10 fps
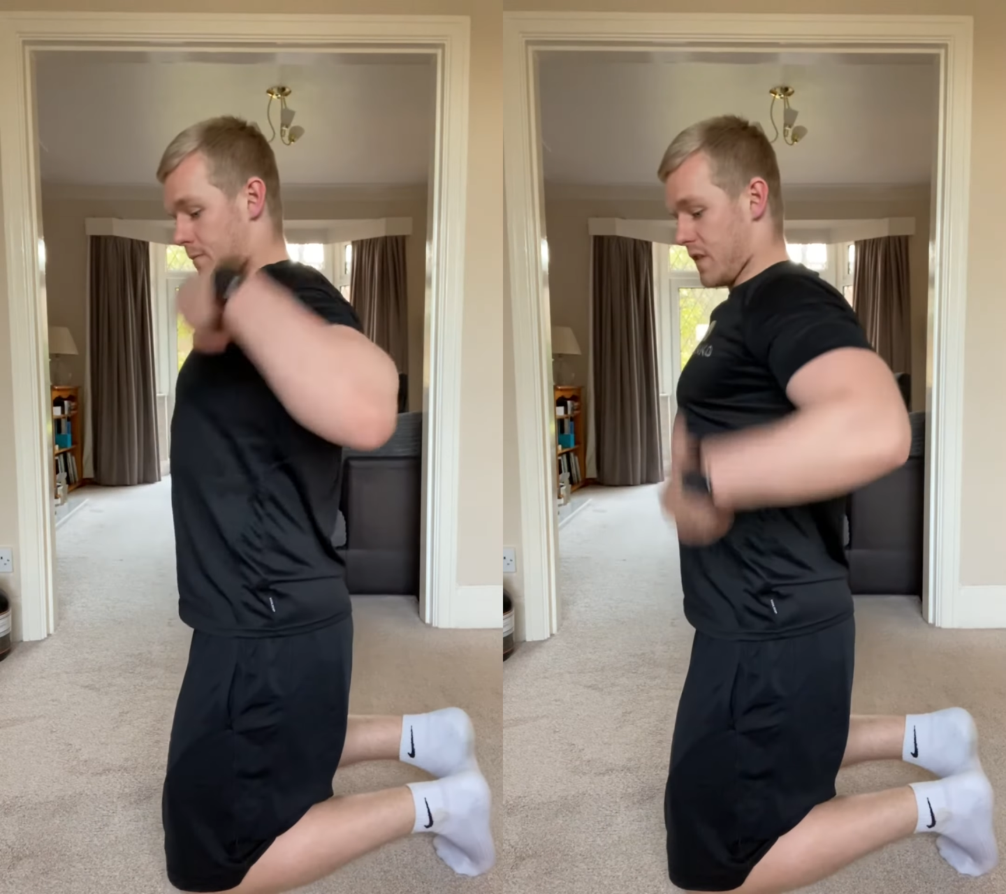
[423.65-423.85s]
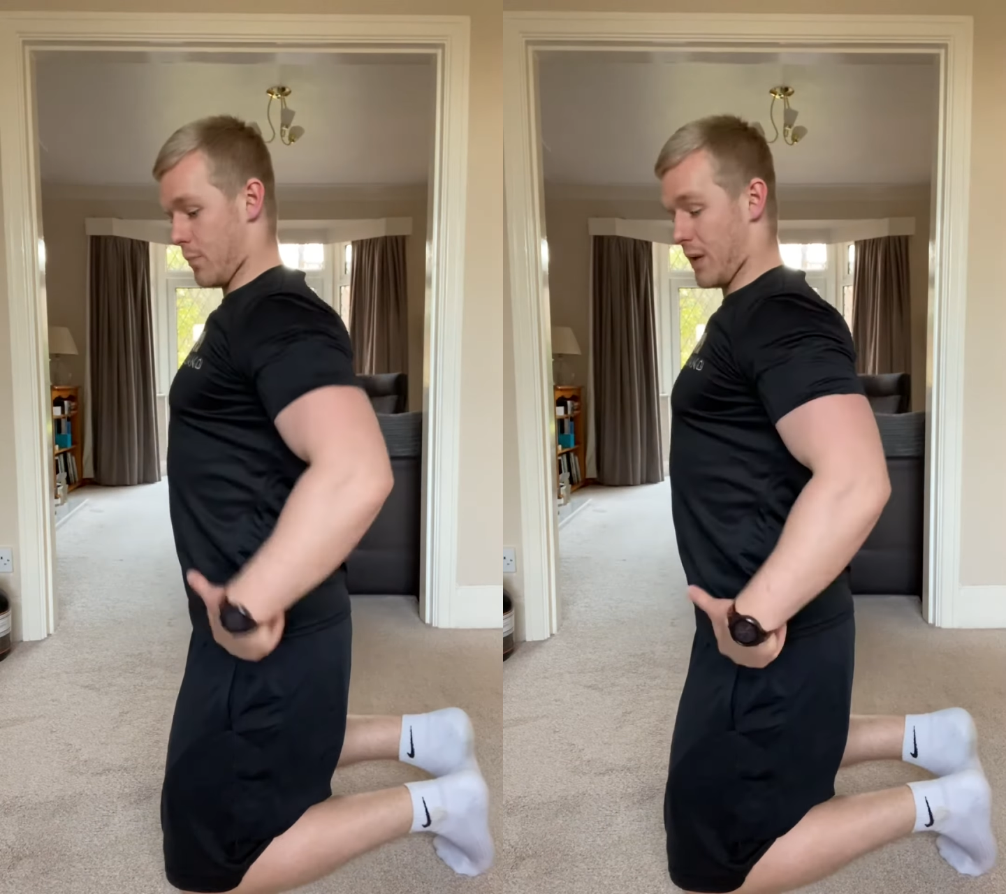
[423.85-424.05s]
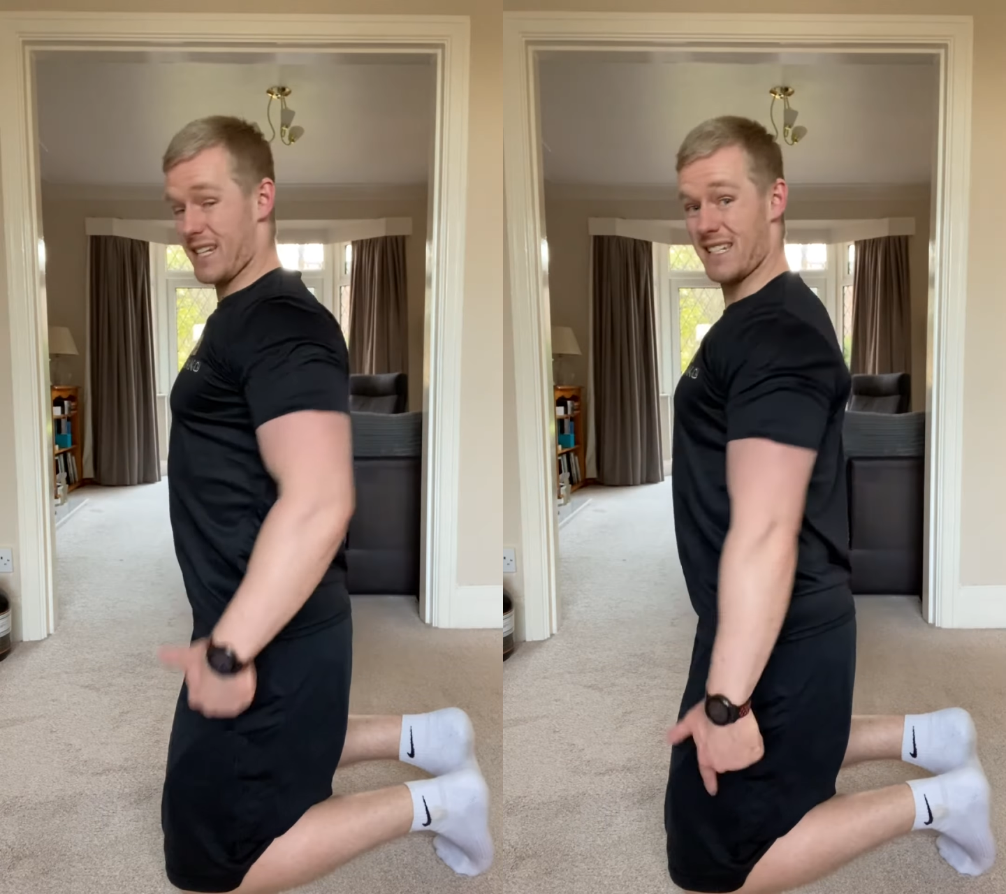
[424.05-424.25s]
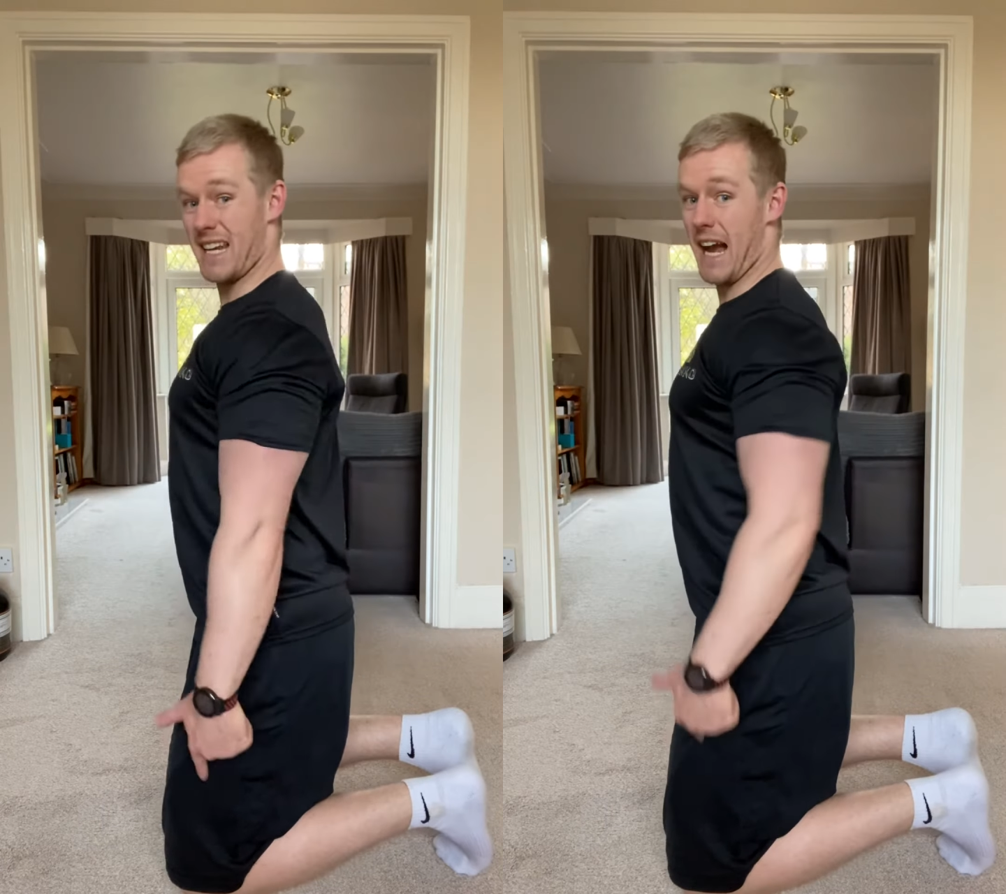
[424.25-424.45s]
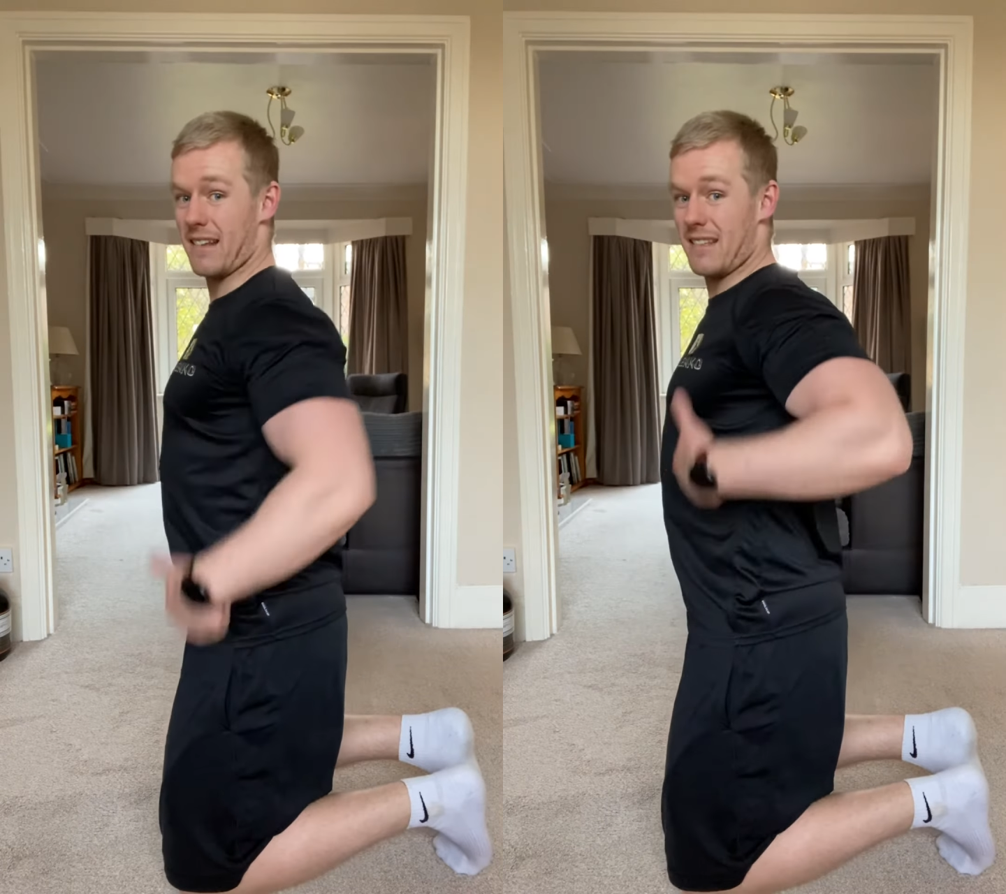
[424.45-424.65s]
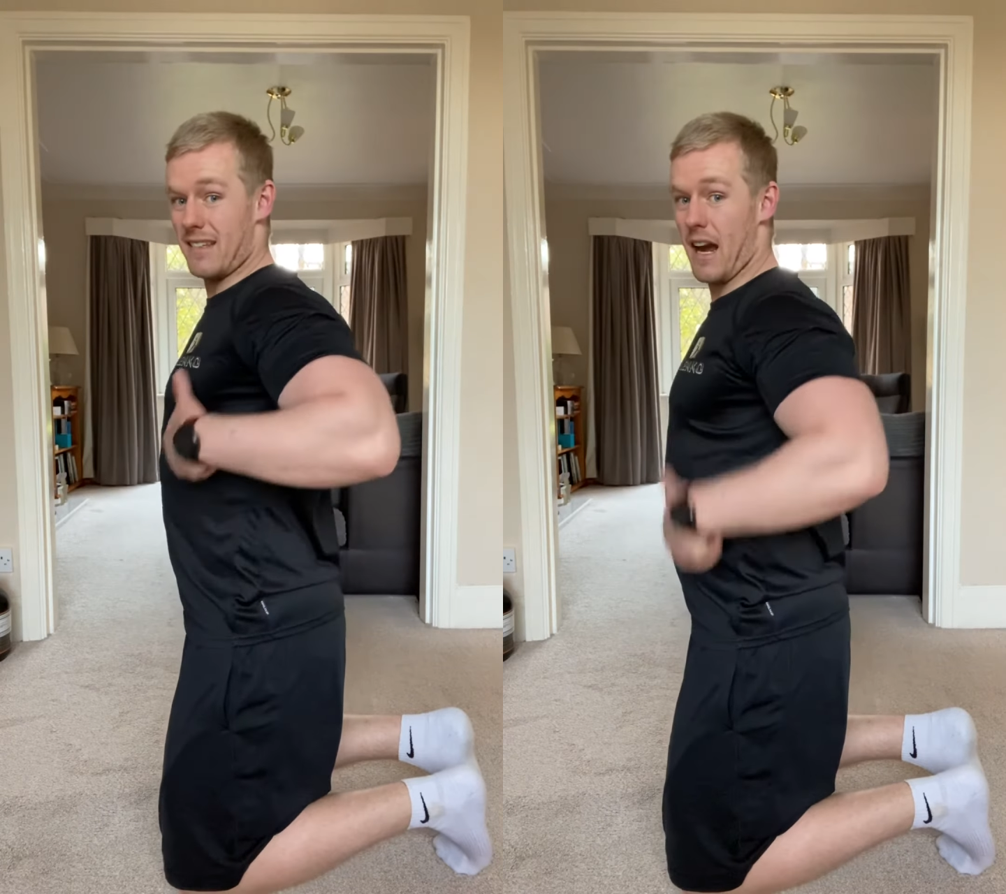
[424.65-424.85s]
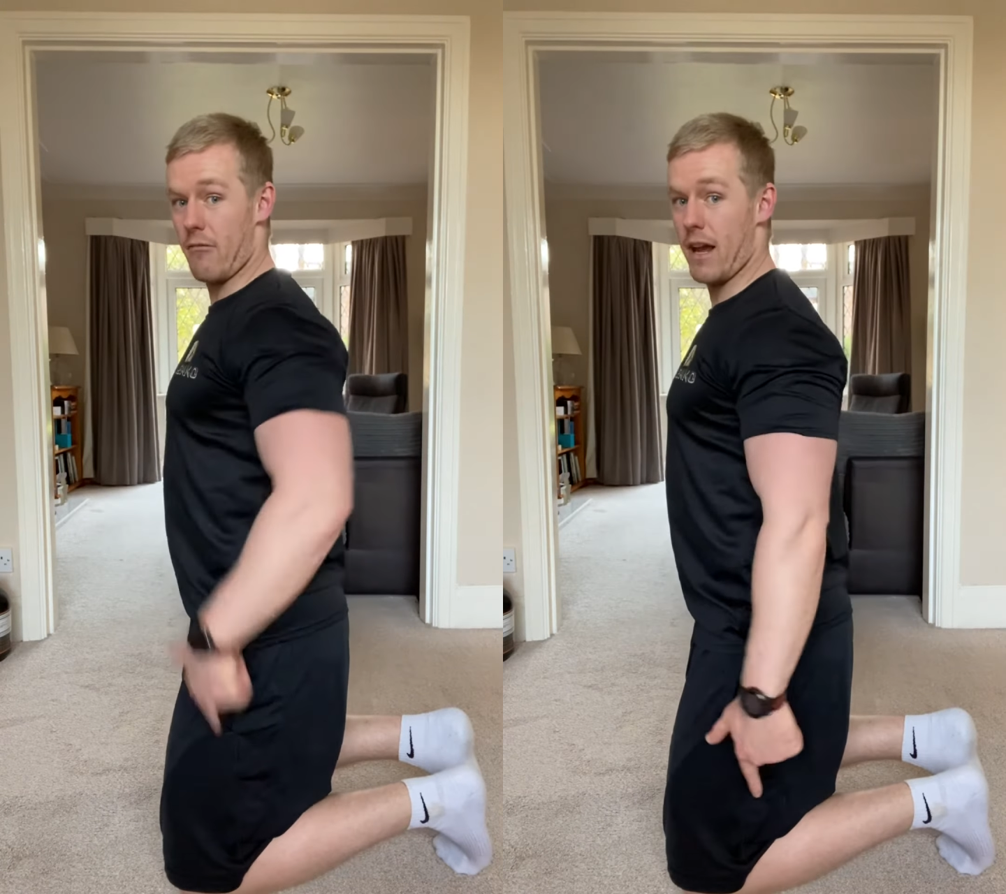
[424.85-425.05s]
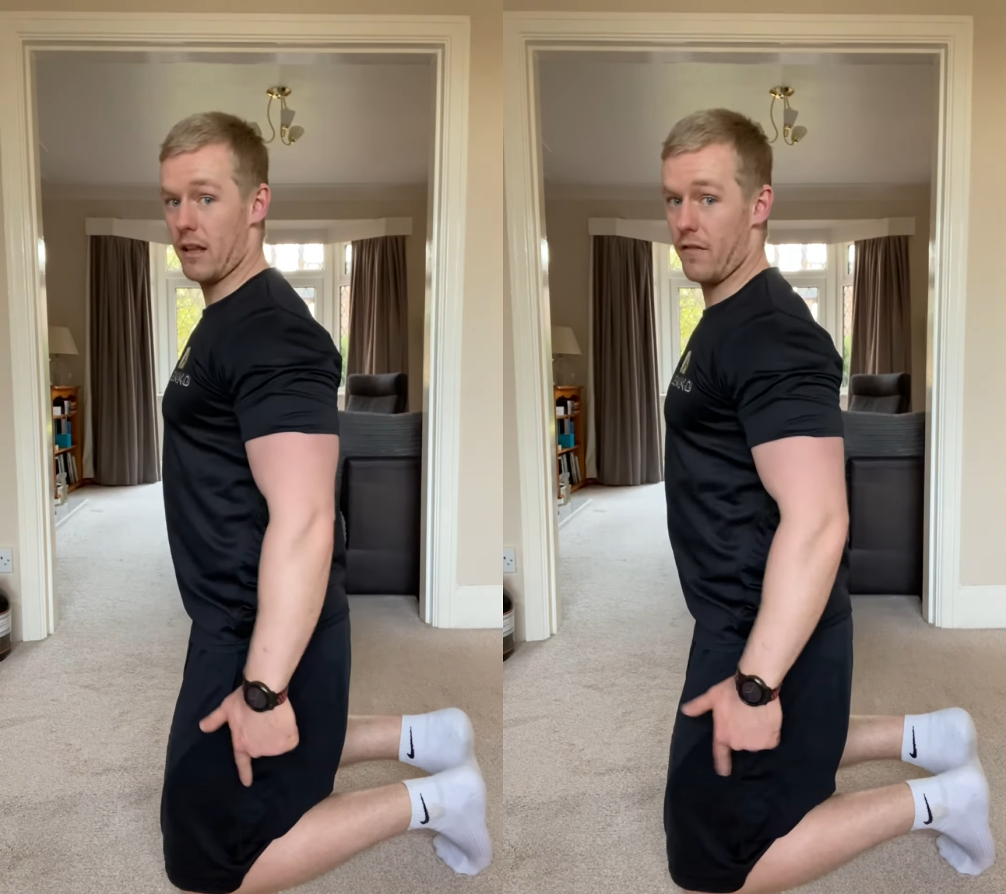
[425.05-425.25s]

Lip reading: to be stacked directly